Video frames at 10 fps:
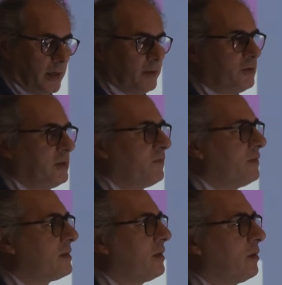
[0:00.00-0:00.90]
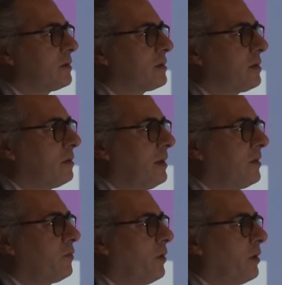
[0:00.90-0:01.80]
The DefiScience
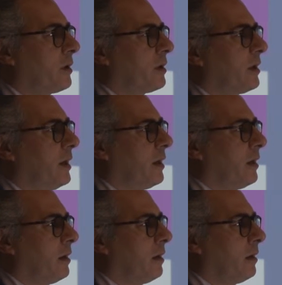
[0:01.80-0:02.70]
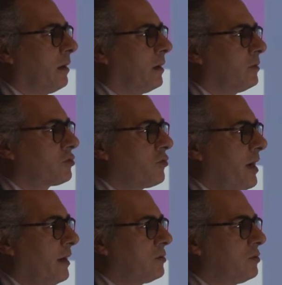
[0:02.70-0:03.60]
network
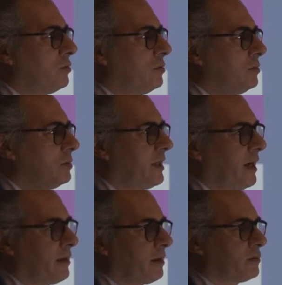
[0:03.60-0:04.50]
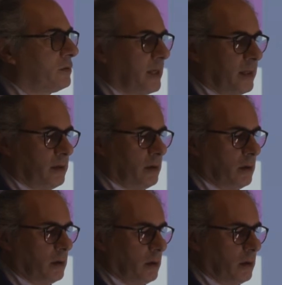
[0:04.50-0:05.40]
try to gather
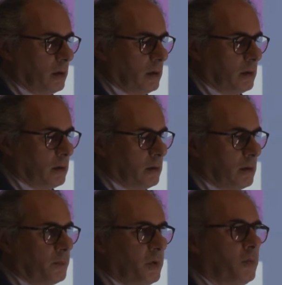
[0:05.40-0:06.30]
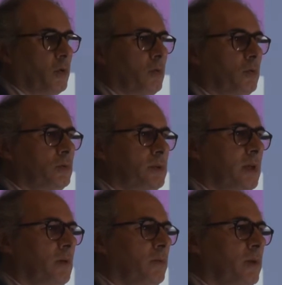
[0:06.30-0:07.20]
together people who
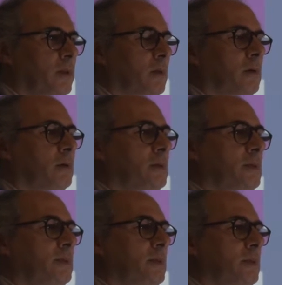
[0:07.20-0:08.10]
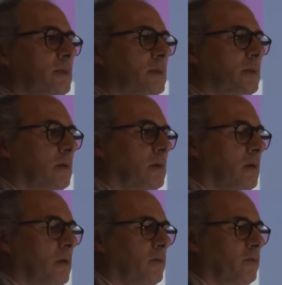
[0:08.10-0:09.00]
deal with disease of